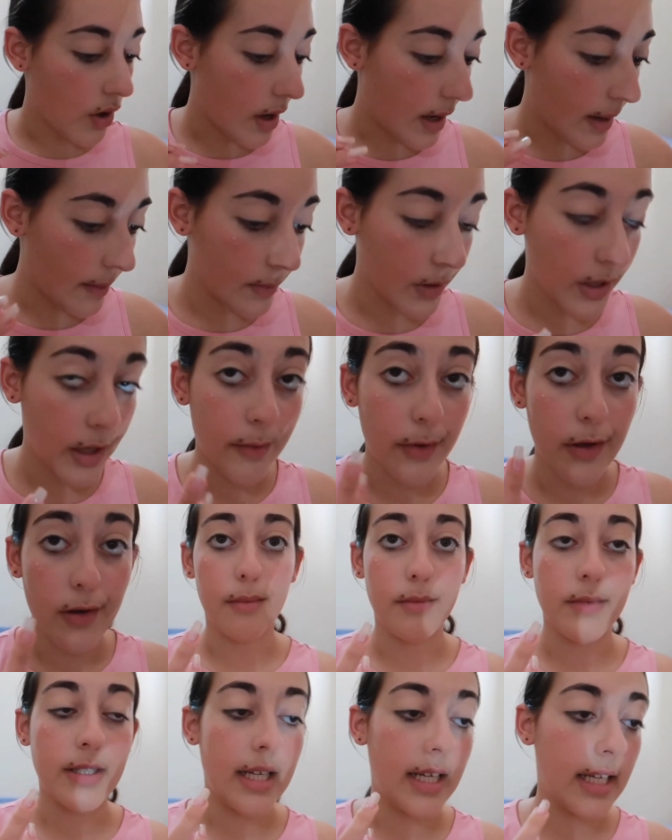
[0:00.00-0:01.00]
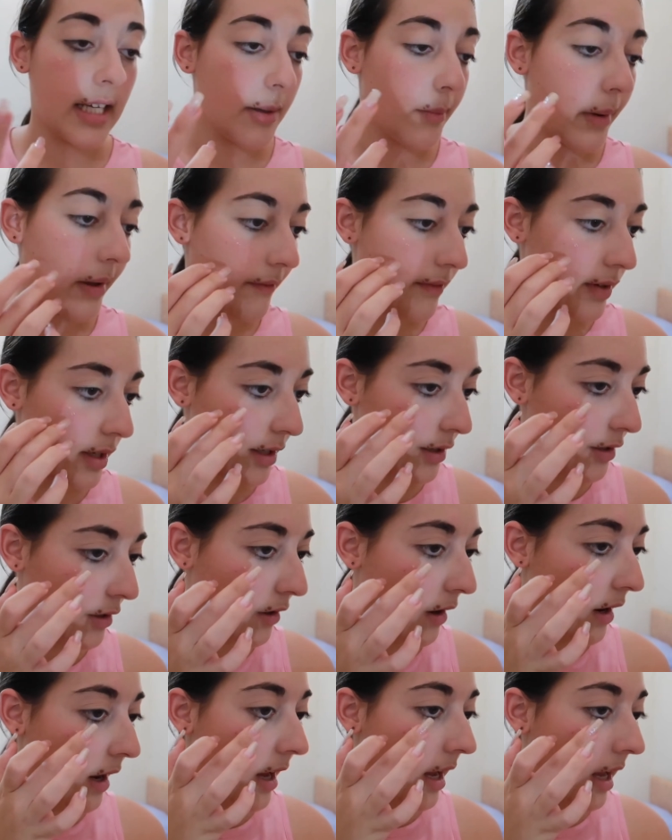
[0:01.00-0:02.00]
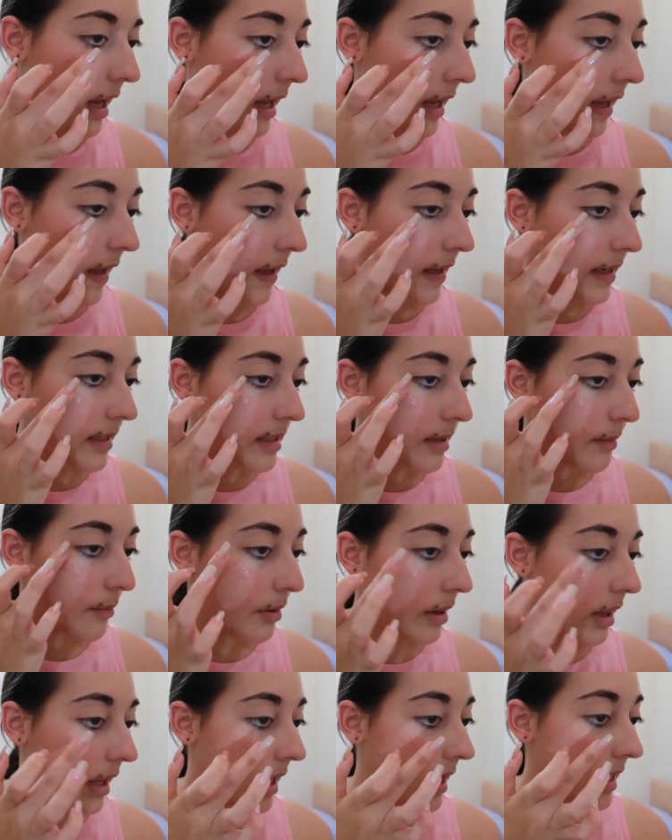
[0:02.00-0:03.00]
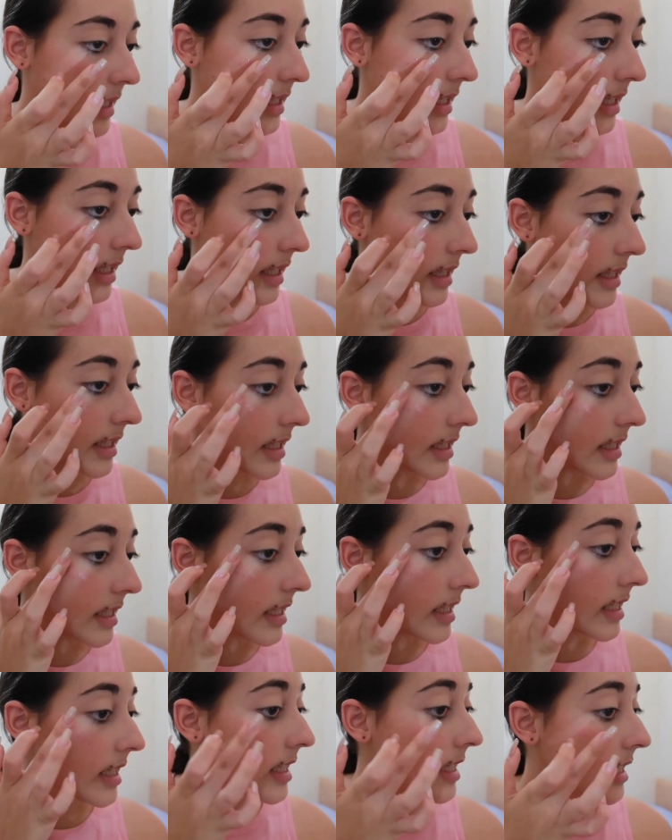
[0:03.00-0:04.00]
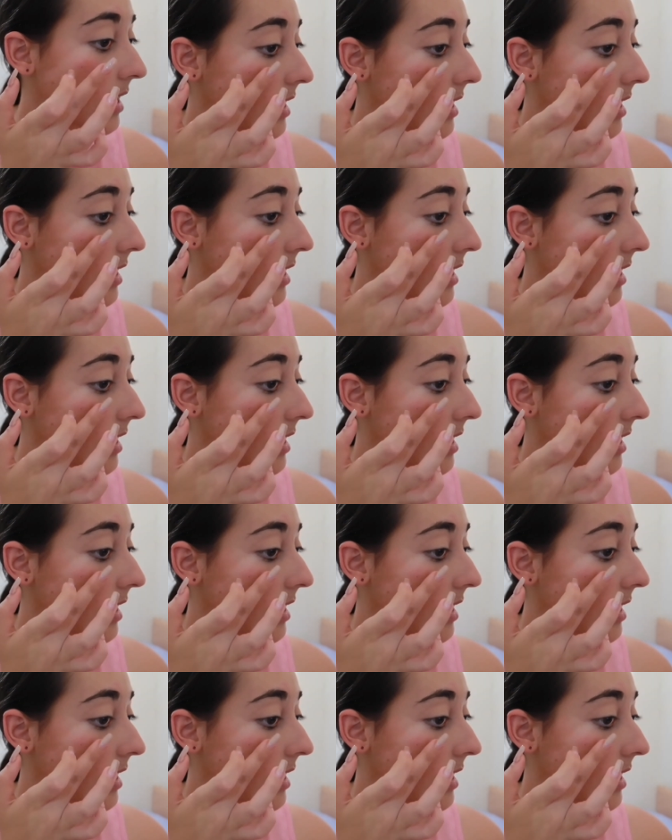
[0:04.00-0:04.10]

I'm gonna be taking my finger and blend this.